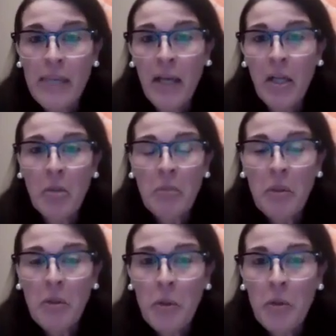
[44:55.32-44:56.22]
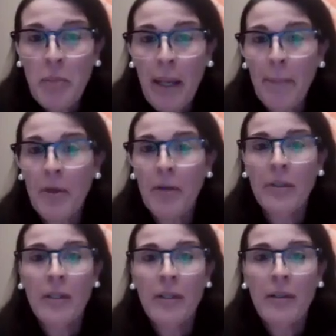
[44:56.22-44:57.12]
email,
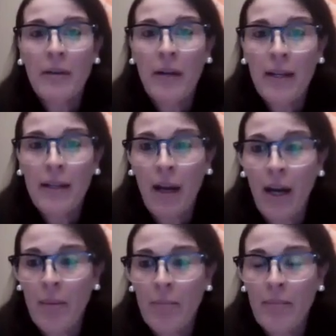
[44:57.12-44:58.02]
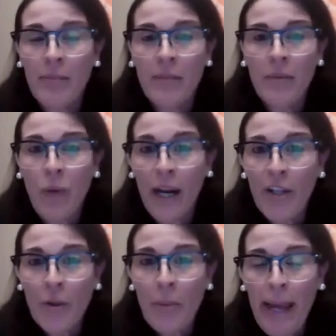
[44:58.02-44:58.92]
newspaper,
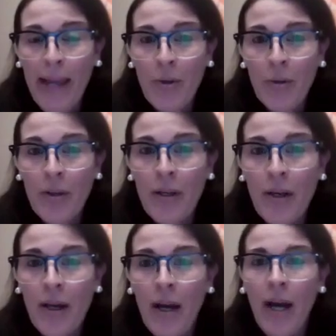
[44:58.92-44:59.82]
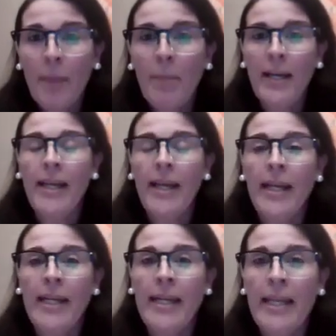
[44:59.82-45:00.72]
regular mail, but
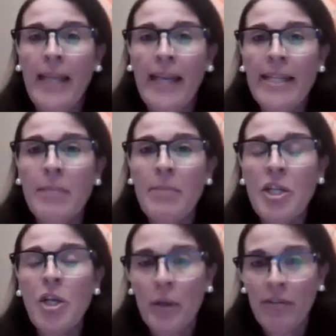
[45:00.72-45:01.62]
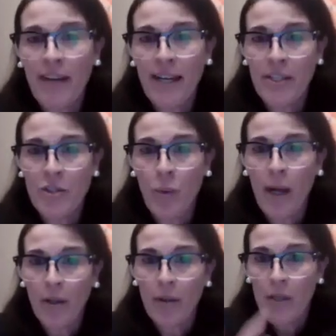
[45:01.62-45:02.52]
they need to be notified as
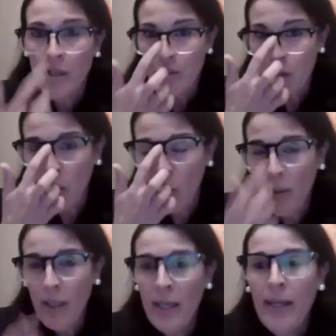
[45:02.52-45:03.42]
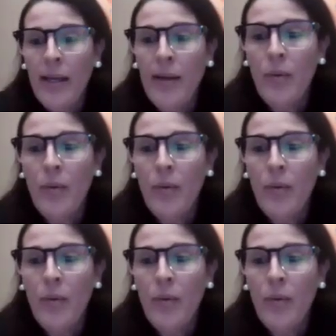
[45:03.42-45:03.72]
well. So